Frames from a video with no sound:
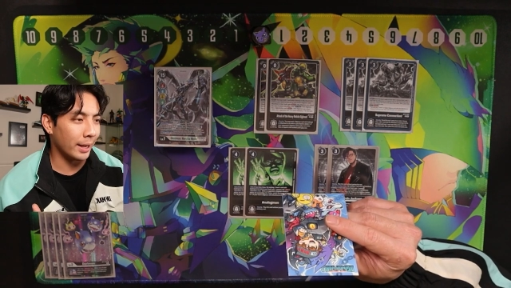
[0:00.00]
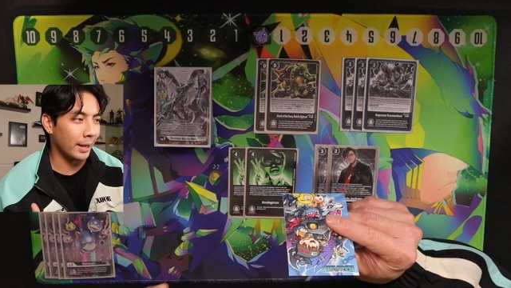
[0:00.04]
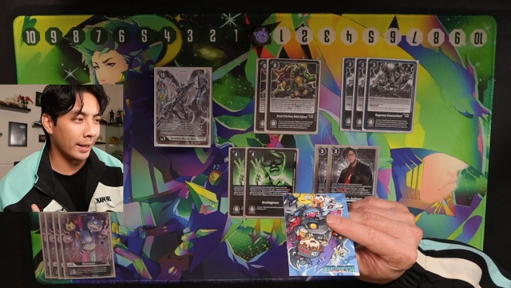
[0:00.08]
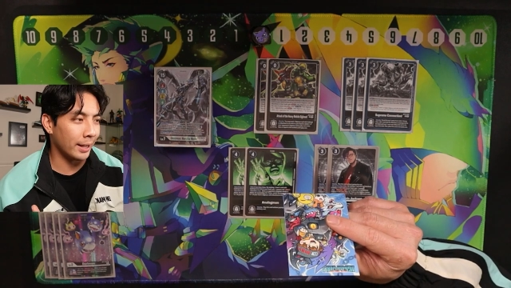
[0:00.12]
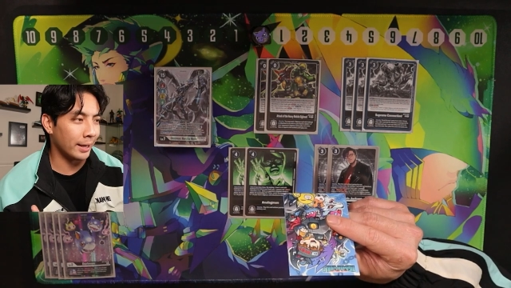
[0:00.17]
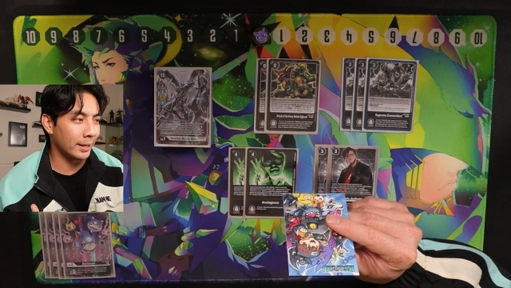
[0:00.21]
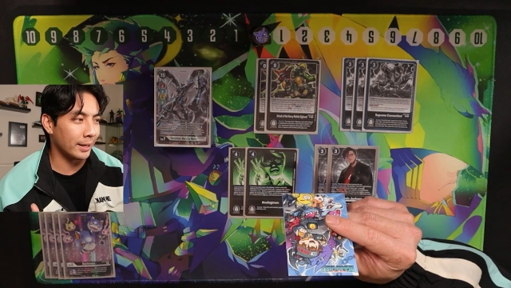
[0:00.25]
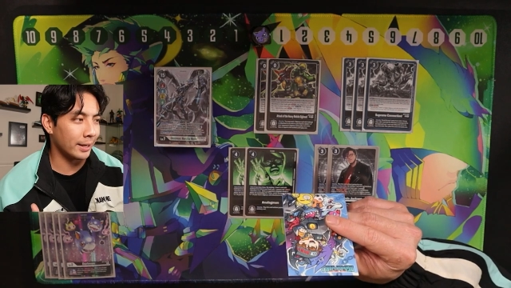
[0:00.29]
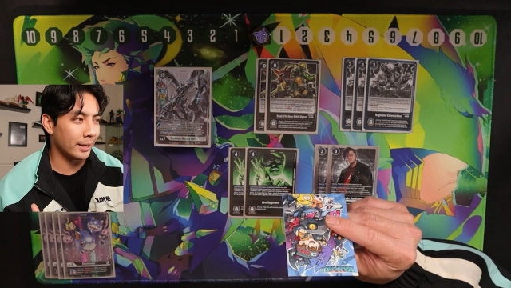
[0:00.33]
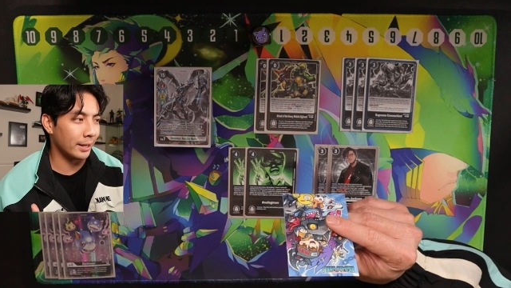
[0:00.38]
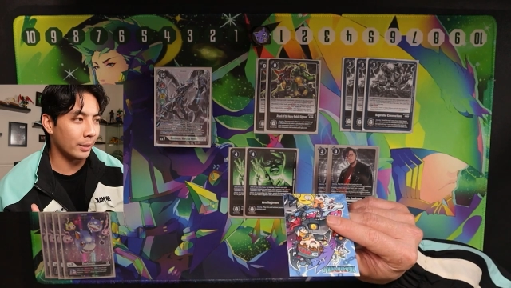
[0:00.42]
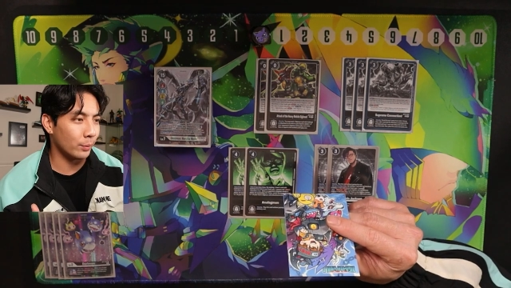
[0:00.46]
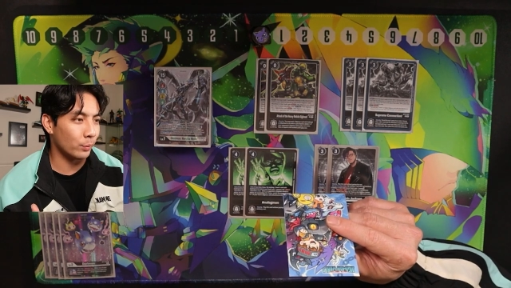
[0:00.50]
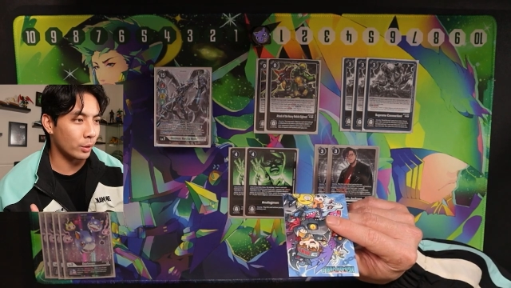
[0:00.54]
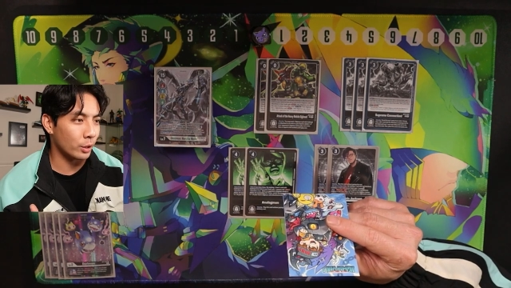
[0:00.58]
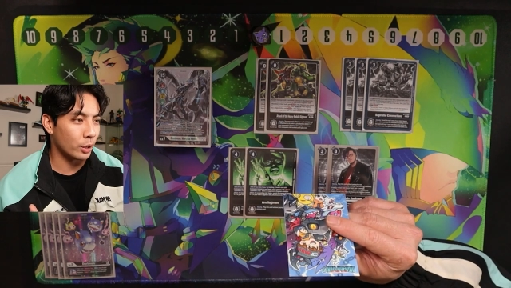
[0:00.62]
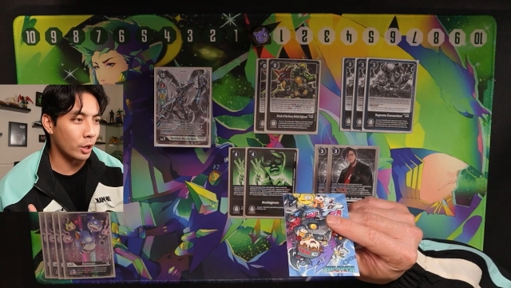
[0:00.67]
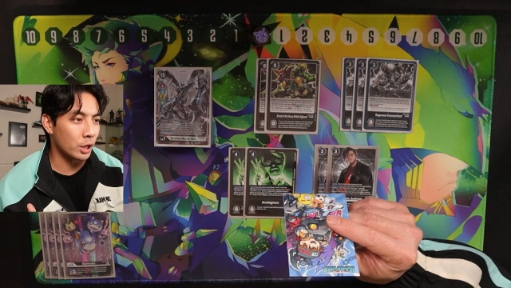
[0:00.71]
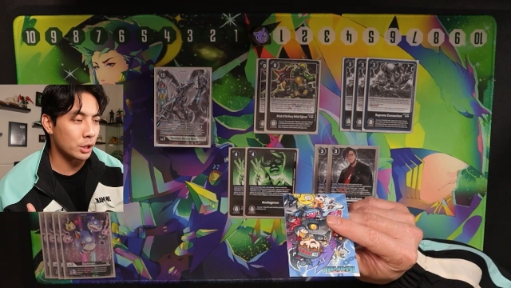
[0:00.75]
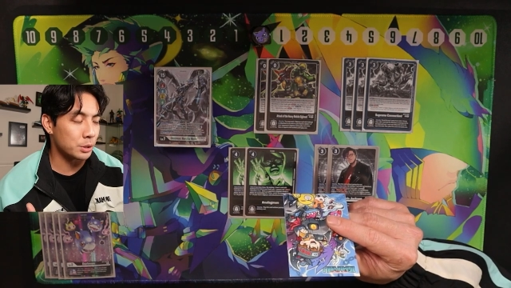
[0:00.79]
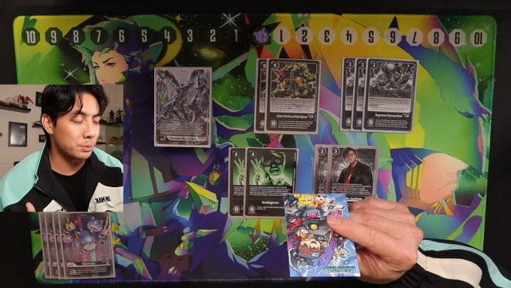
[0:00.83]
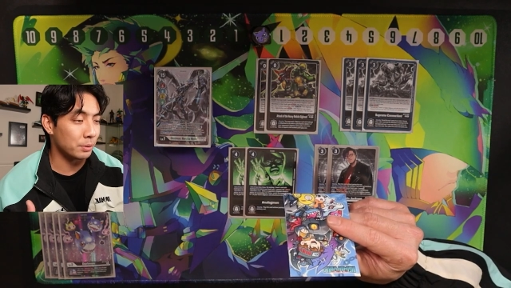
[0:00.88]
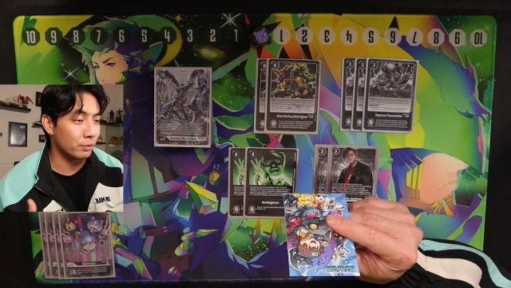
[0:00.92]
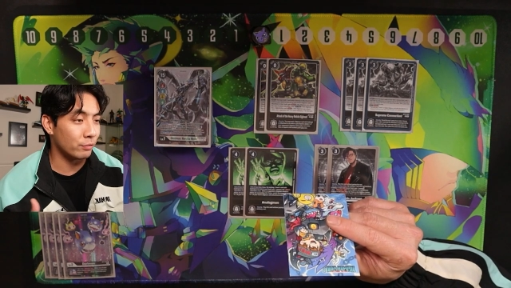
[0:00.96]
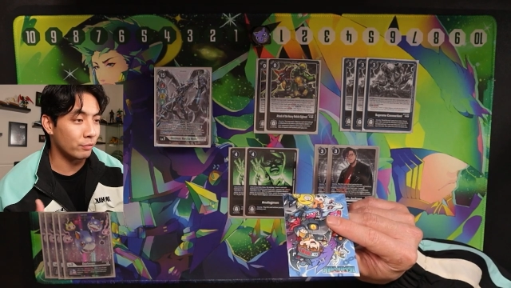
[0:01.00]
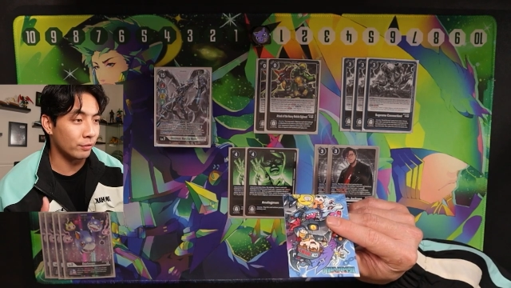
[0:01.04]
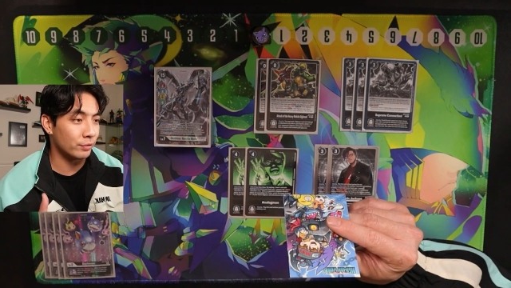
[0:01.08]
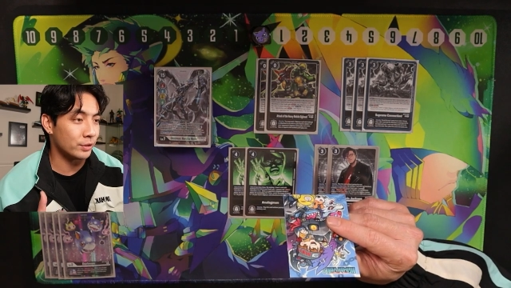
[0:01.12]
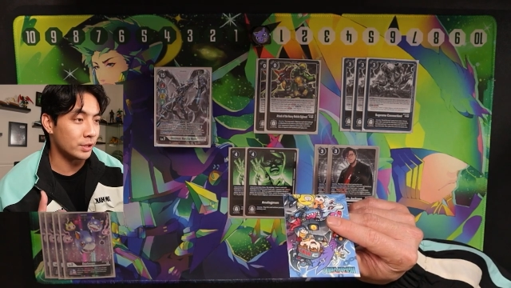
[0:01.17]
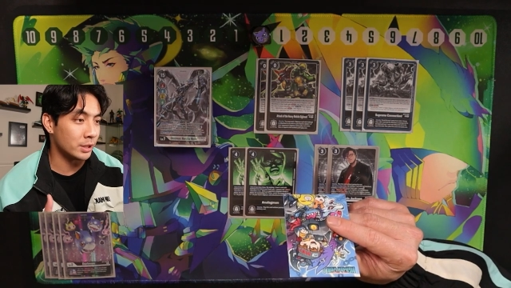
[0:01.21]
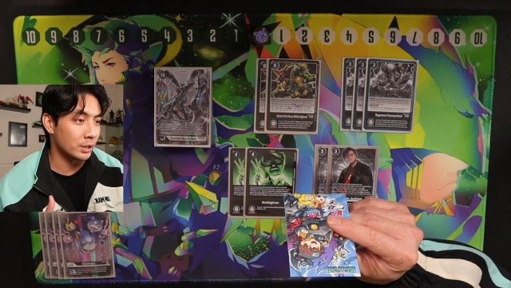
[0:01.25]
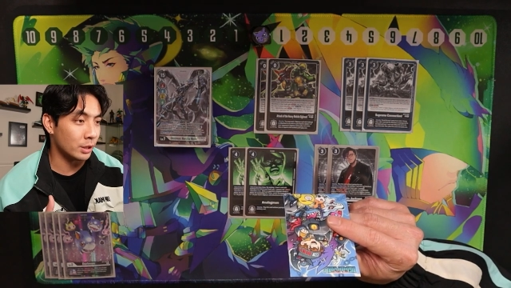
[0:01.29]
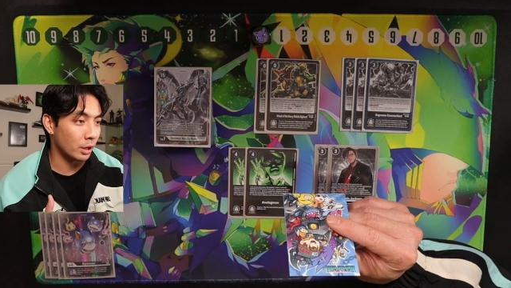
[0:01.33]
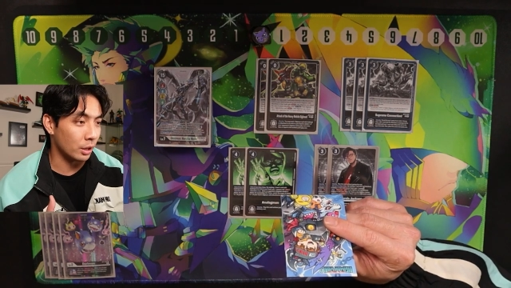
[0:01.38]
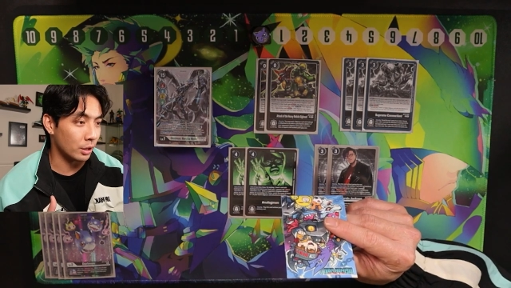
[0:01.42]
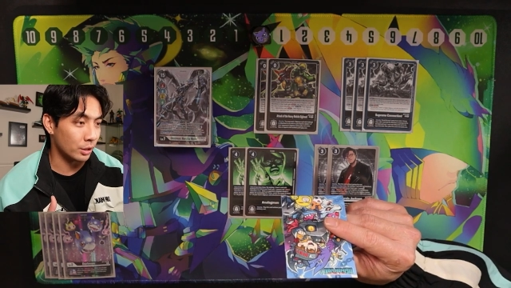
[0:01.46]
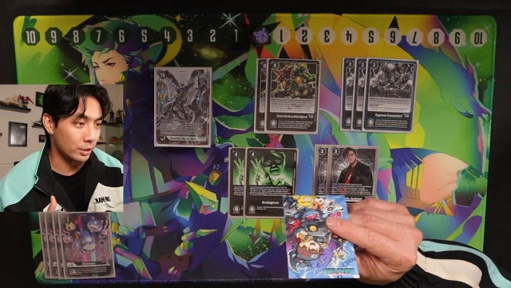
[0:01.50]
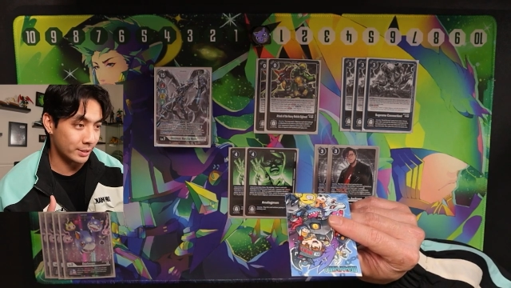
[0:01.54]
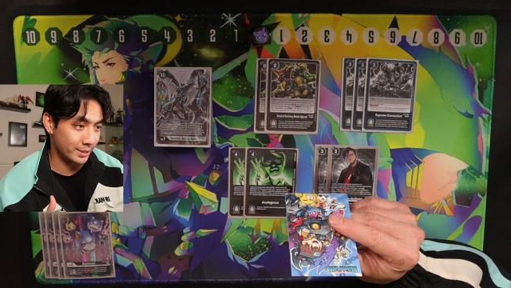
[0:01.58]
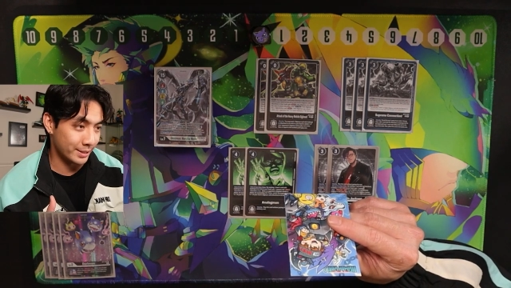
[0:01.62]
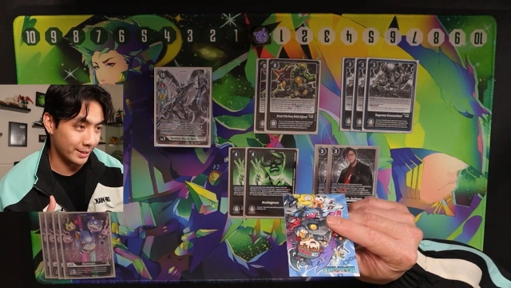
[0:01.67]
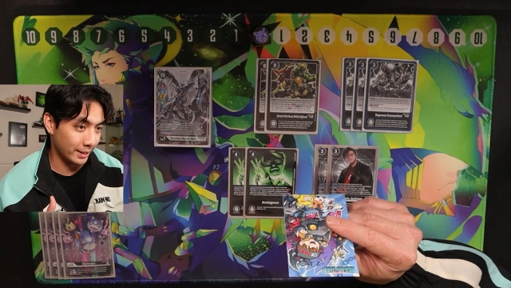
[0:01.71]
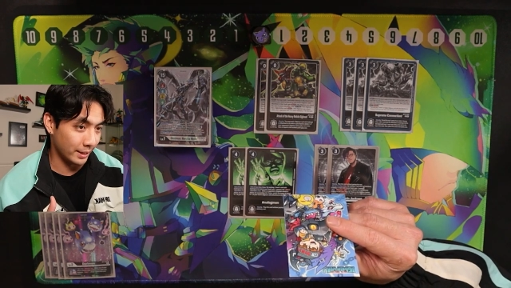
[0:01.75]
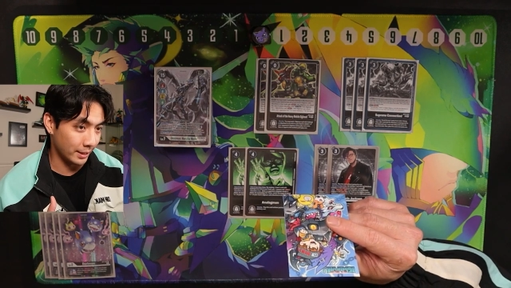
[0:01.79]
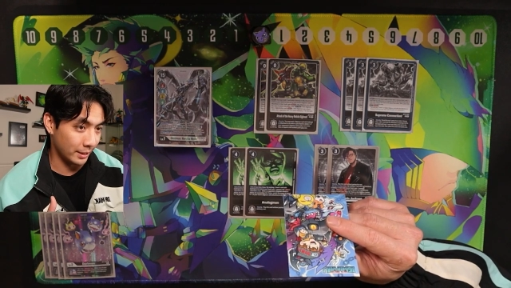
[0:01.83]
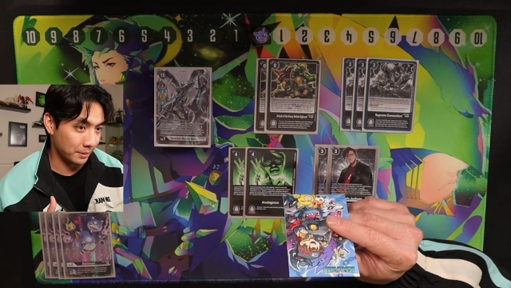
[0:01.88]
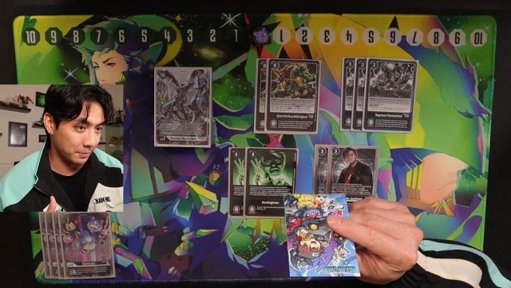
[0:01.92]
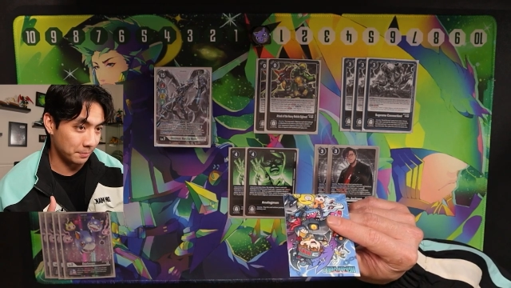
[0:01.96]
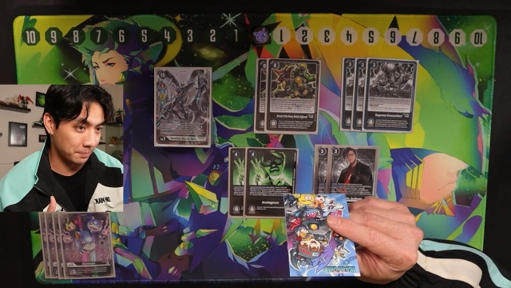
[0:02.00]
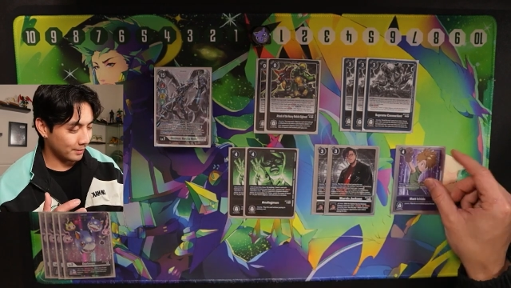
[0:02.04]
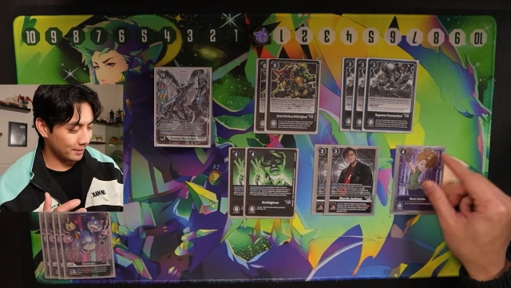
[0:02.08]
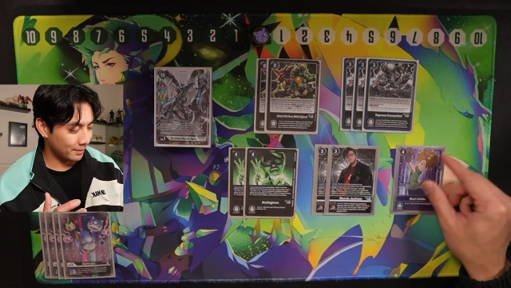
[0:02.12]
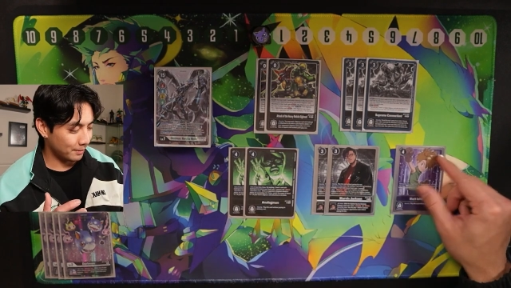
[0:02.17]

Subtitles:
And it would have cost me $15 to get it.